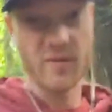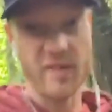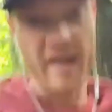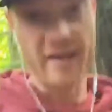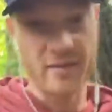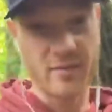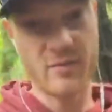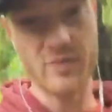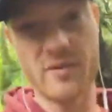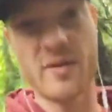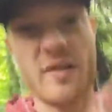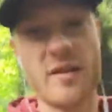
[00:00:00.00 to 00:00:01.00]
high
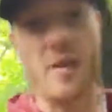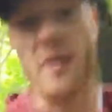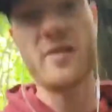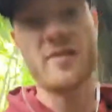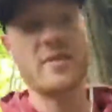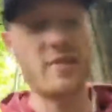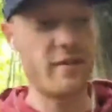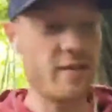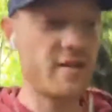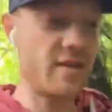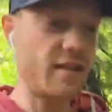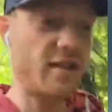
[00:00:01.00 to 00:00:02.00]
school, college,
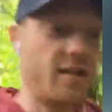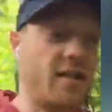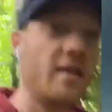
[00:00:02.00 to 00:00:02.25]
university.